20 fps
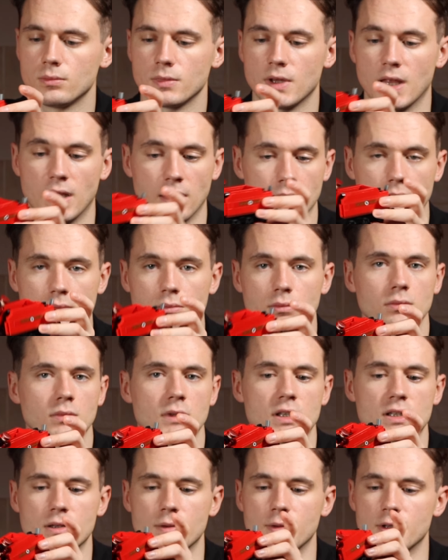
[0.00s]
then
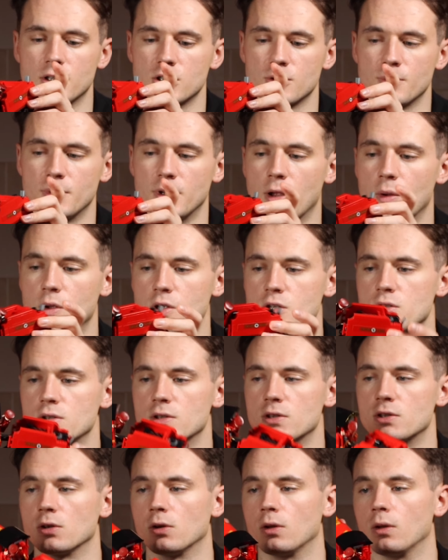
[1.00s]
there should be no issues
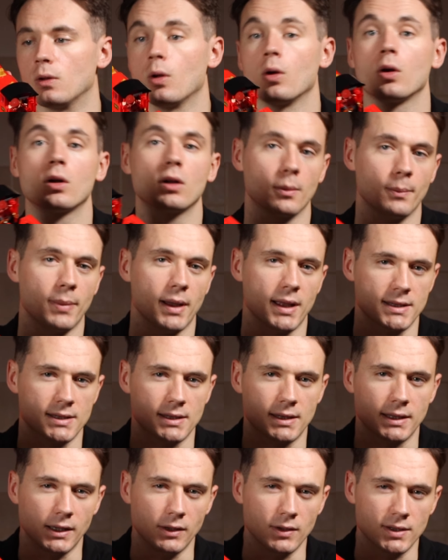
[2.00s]
at all compared to
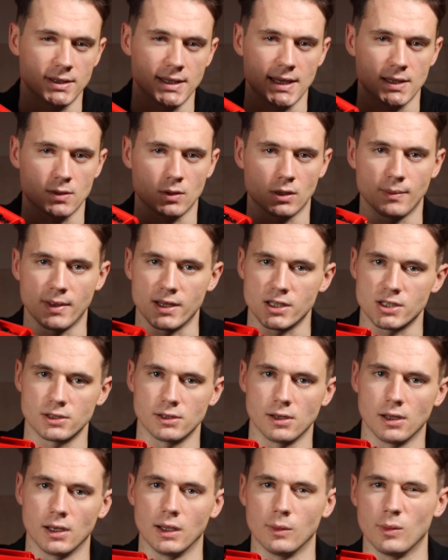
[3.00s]
the UCS one I mentioned
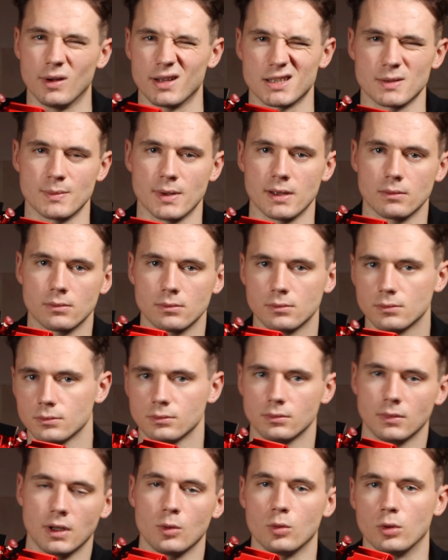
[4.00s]
earlier, where it
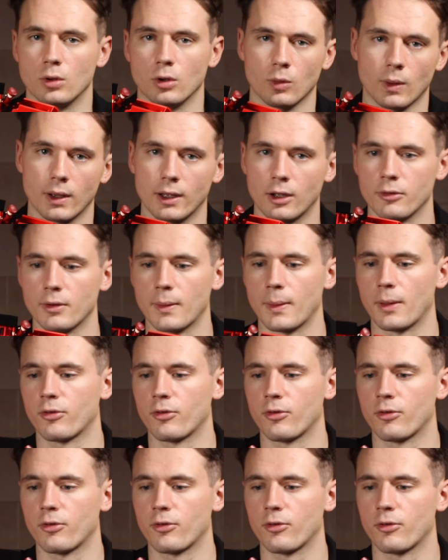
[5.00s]
wouldn't quite go around the